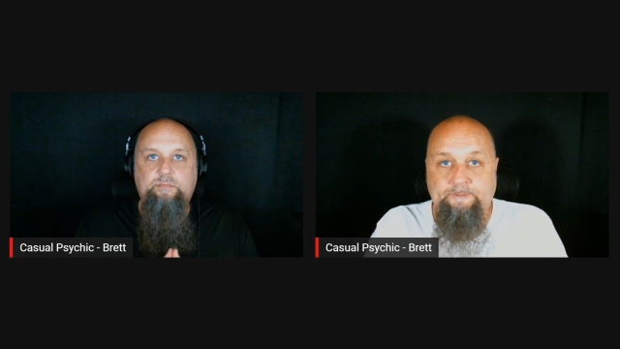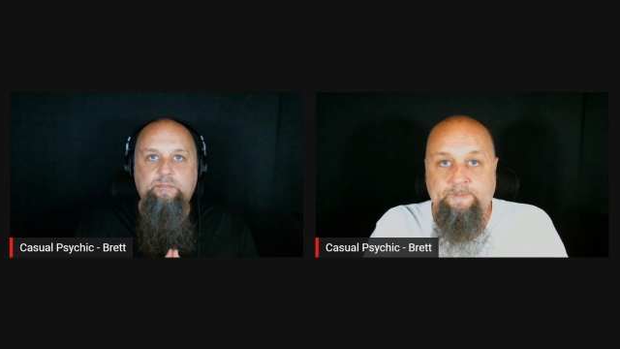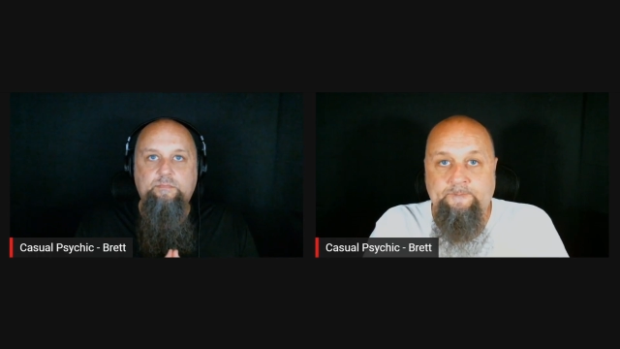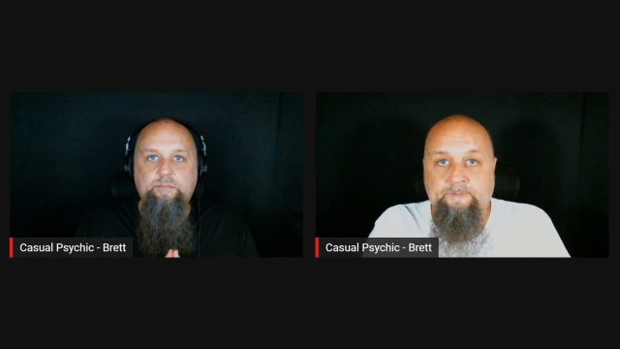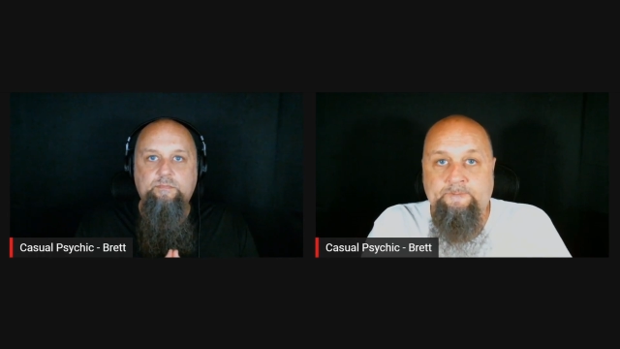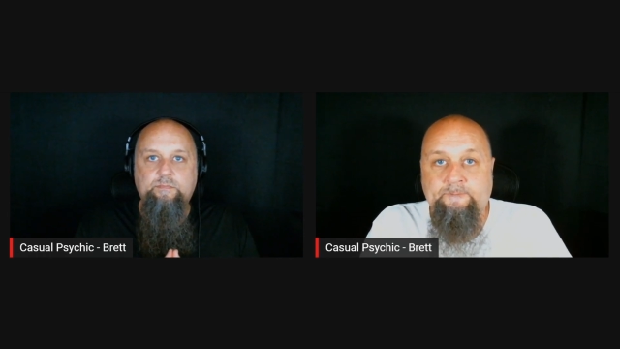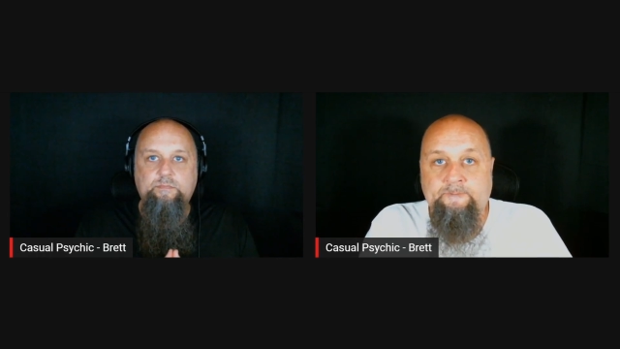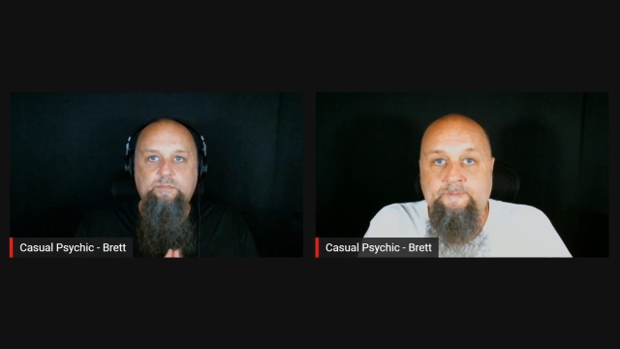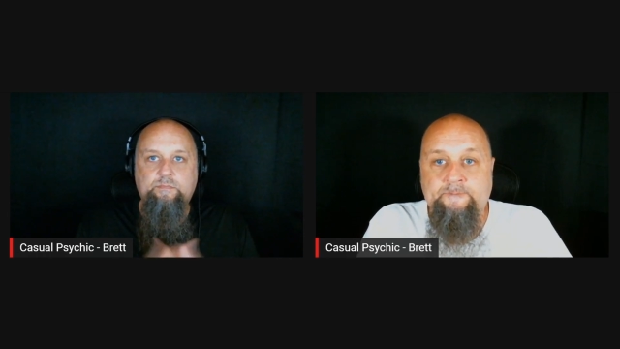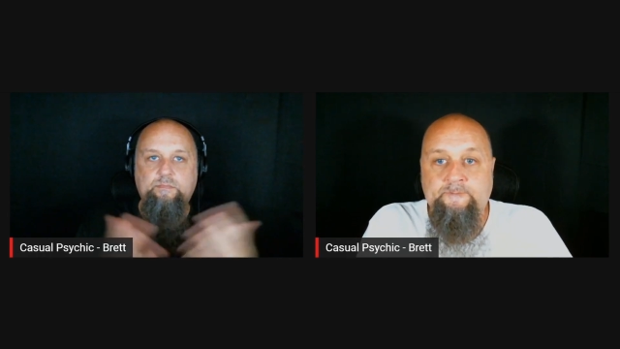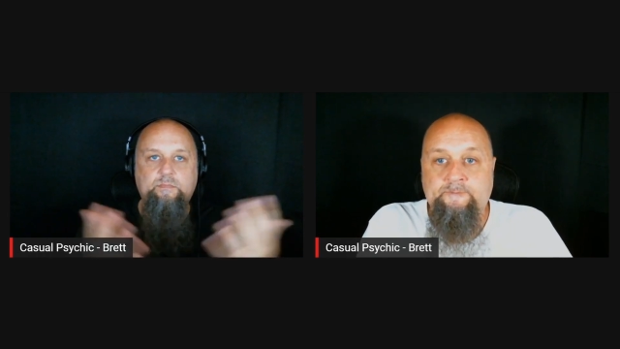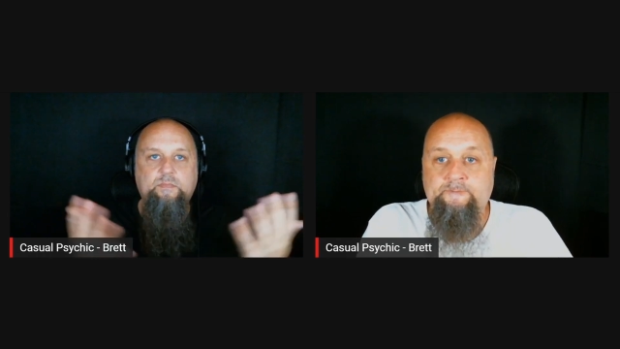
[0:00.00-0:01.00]

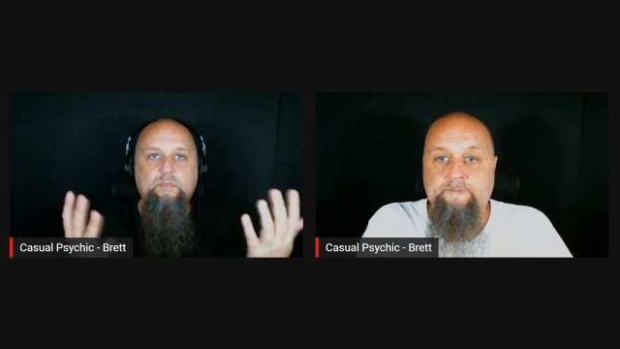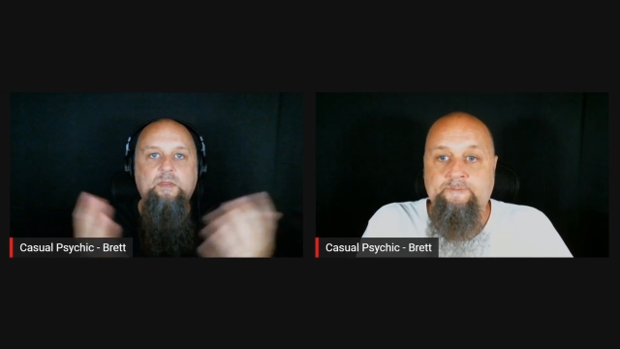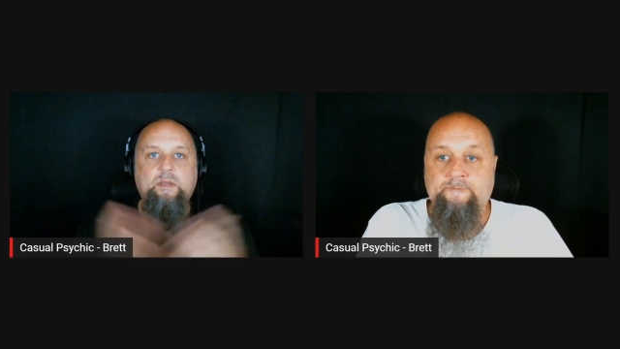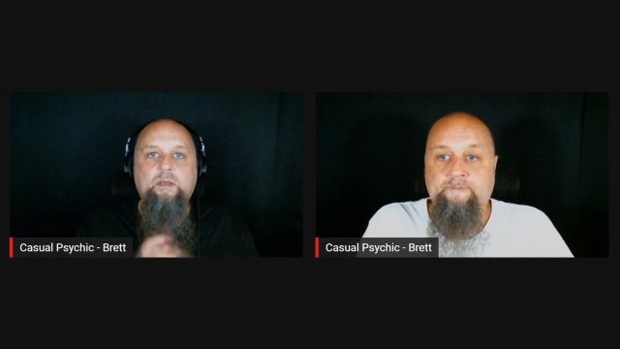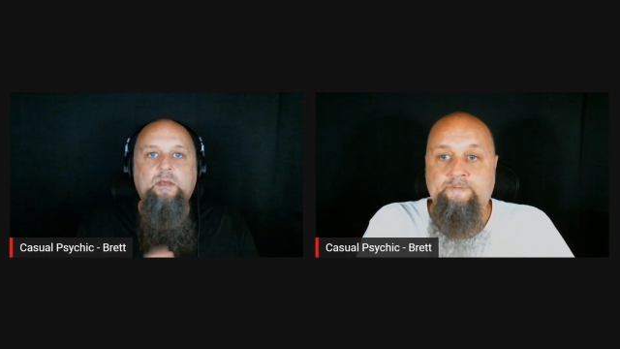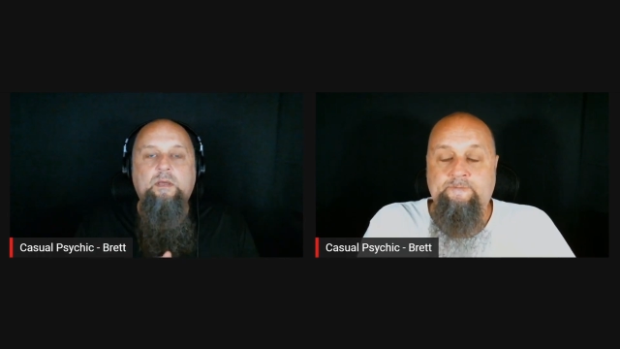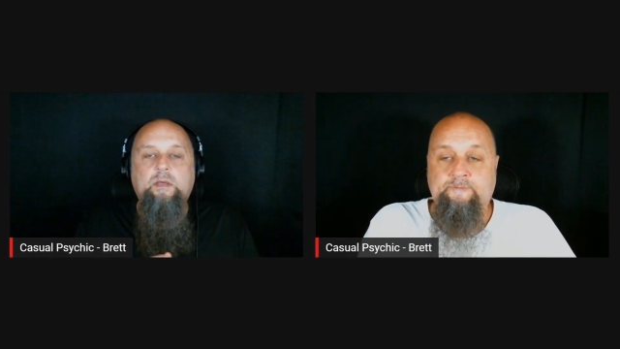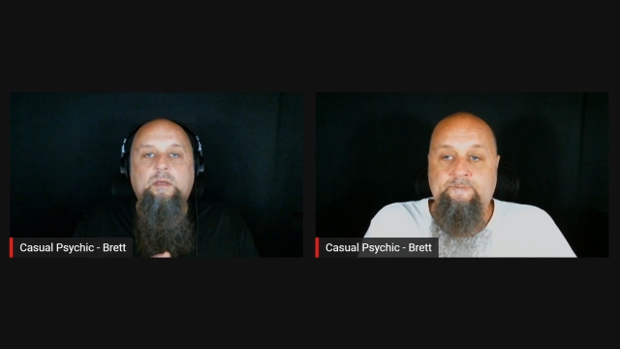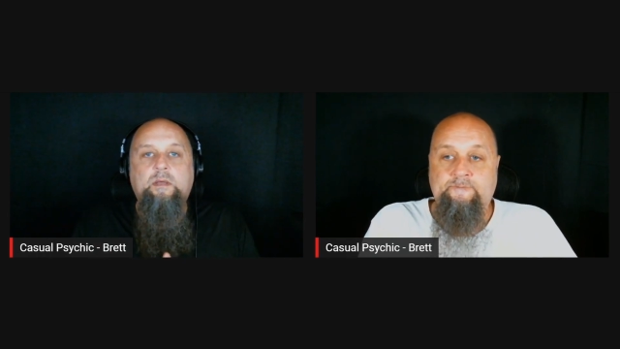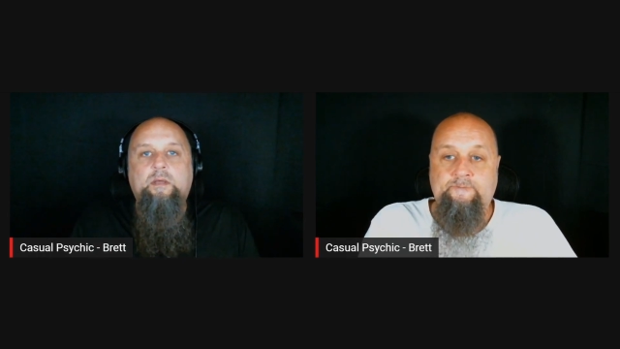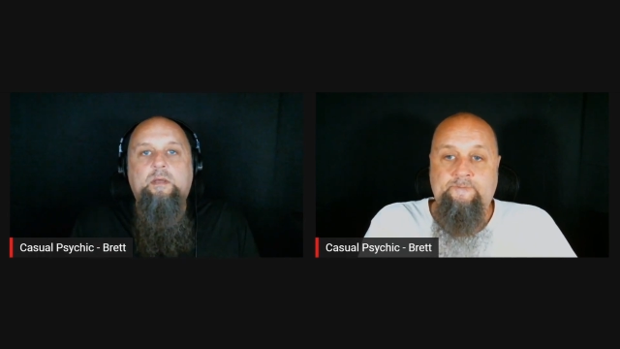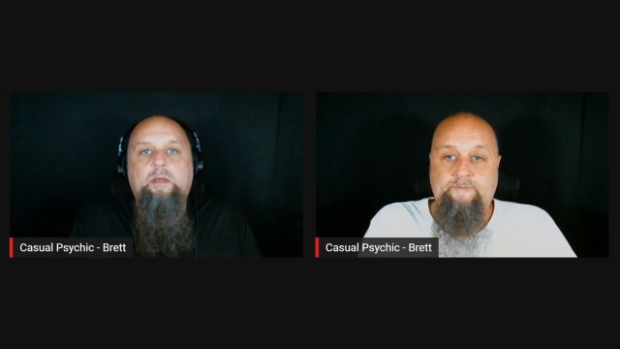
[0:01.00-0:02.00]

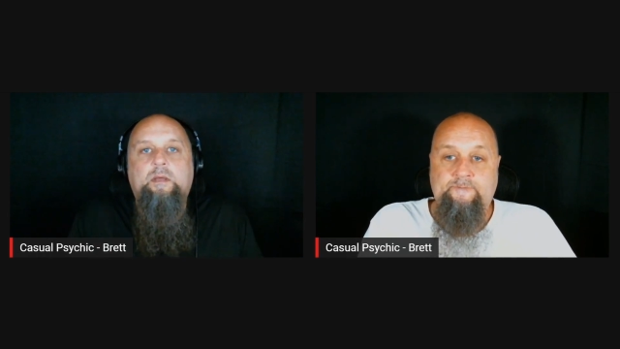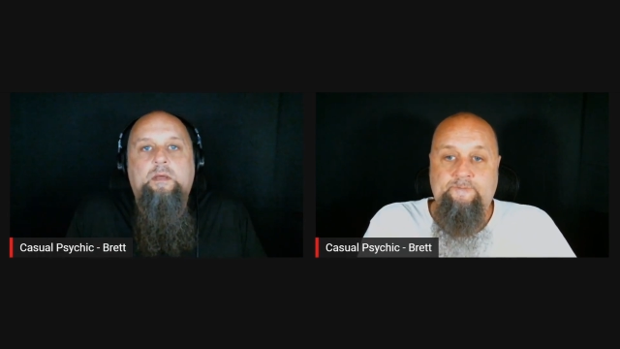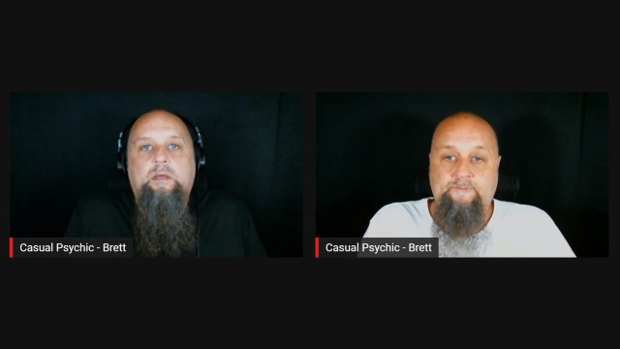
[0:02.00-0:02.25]
[no speech]